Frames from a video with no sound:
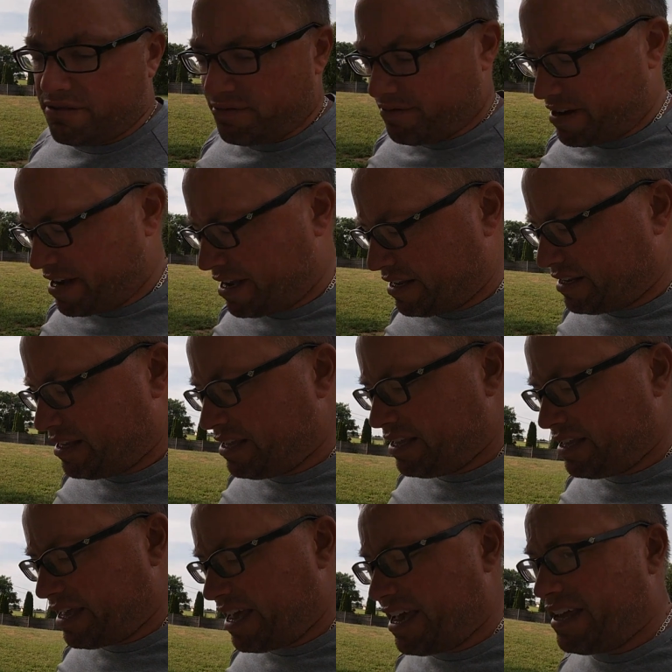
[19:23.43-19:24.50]
ran,
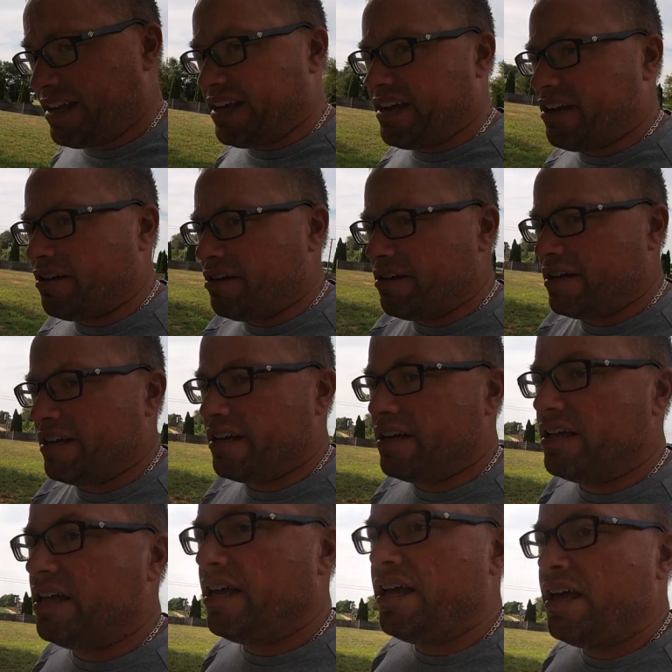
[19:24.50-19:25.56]
and I already
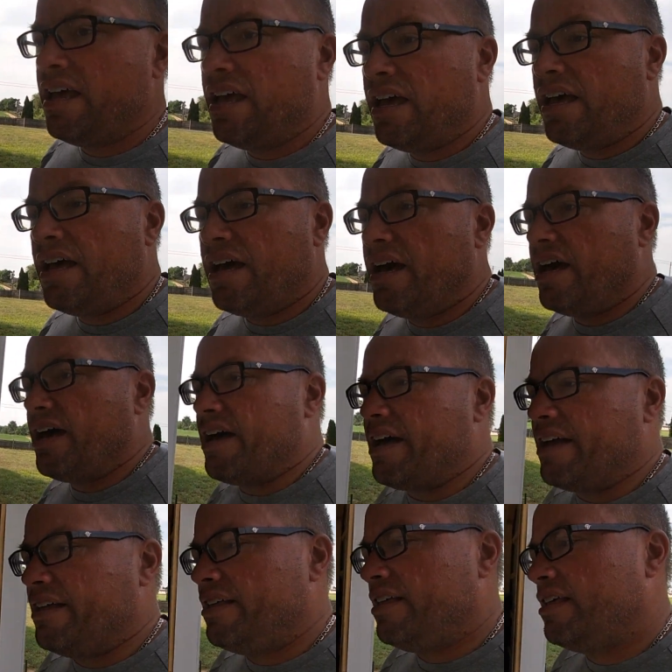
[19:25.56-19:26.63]
I